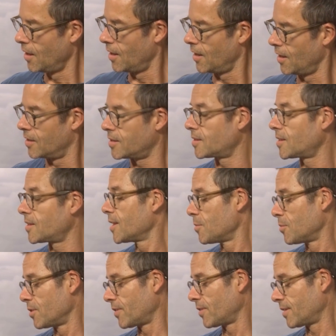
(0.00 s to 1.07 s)
There's a scene in the
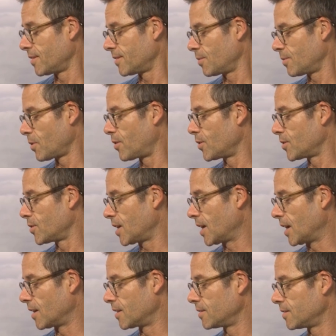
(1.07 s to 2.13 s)
movie with you
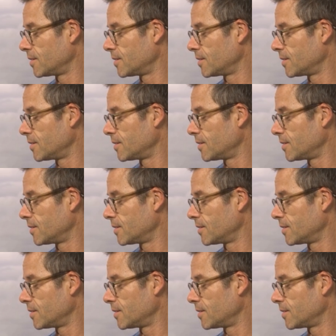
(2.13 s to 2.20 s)
singing